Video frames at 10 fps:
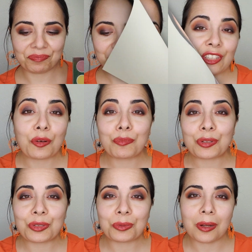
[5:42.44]
Number
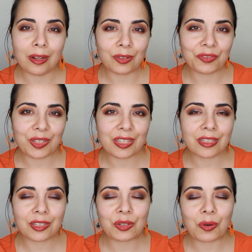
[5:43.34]
12
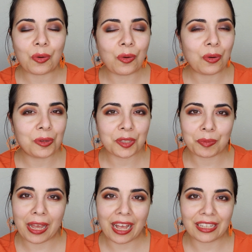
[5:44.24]
is an old
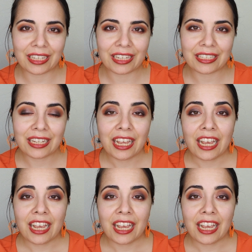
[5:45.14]
palette